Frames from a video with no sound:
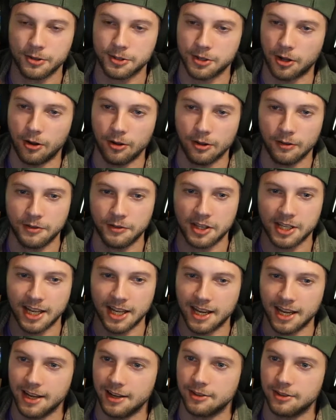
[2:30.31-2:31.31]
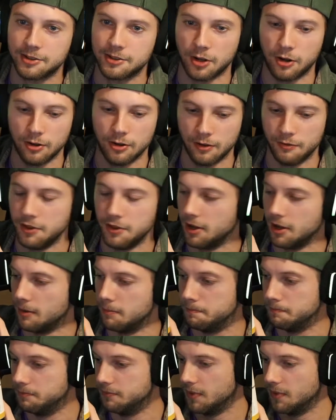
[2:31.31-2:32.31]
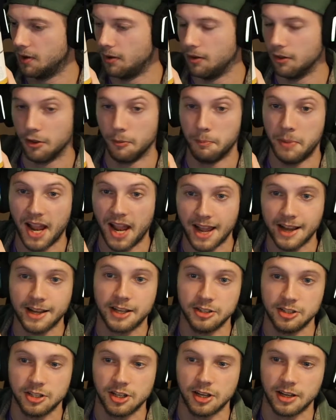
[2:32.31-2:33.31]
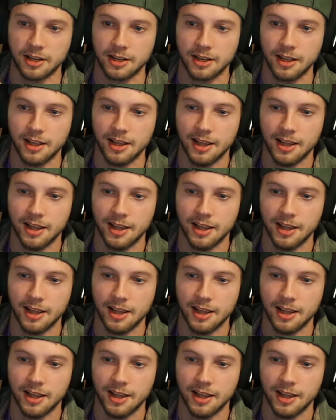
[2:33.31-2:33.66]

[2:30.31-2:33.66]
all of the cans, all the packaging